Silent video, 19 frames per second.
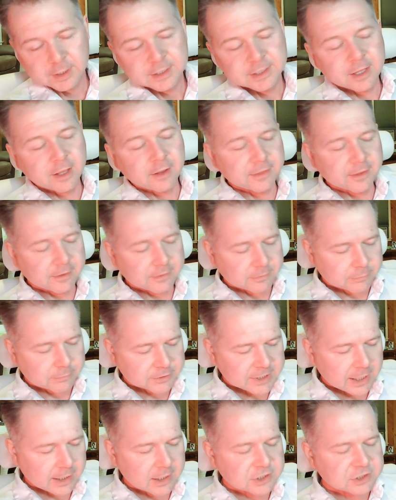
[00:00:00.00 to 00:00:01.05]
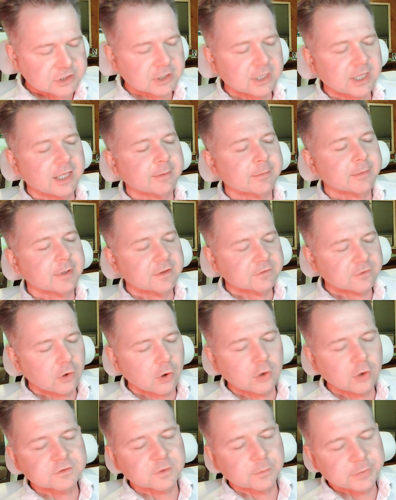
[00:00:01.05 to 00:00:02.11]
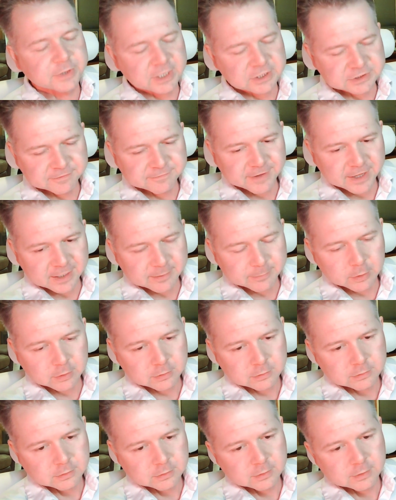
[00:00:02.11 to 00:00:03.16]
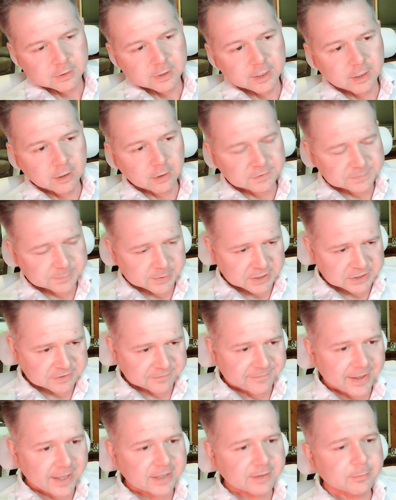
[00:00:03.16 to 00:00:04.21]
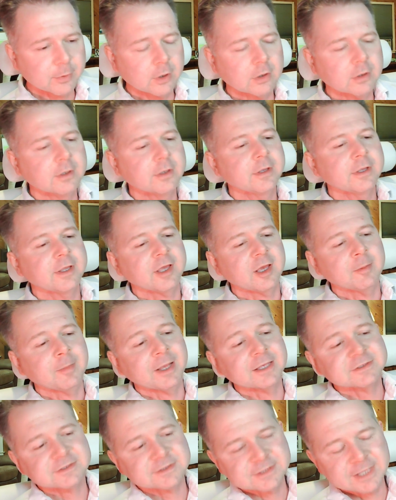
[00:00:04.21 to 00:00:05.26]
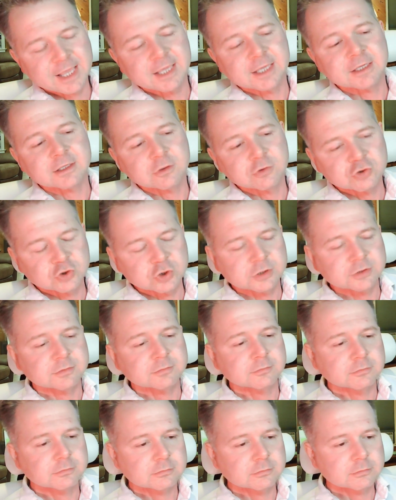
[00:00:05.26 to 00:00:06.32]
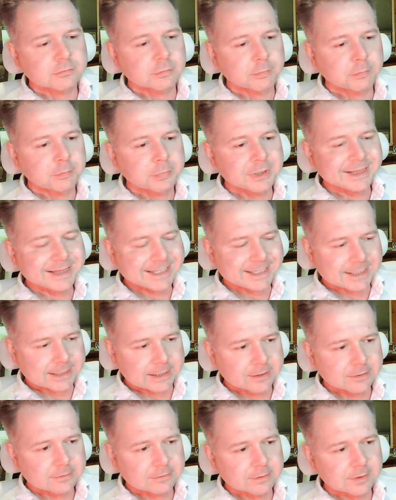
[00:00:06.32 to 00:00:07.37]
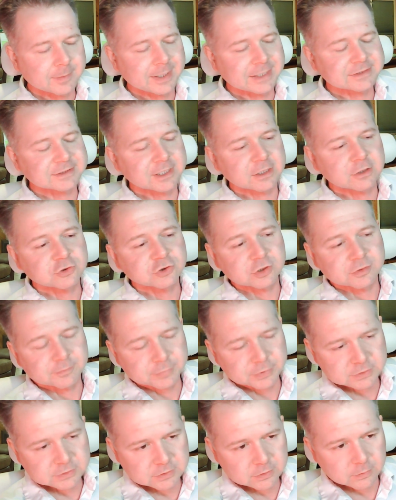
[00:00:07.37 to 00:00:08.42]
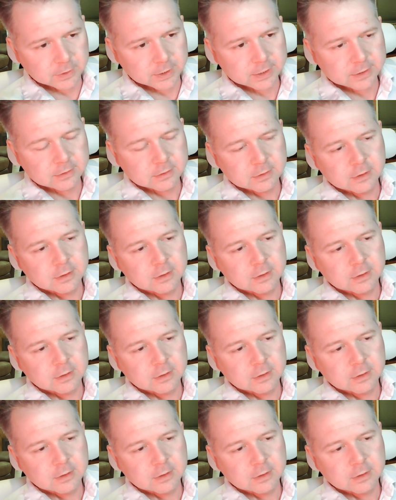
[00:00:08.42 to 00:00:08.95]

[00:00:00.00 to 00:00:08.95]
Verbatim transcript: Now, the retaliation claim is also potentially viable and also potentially valuable. I'm not saying you shouldn't plead it. I'm not saying you shouldn't pursue it.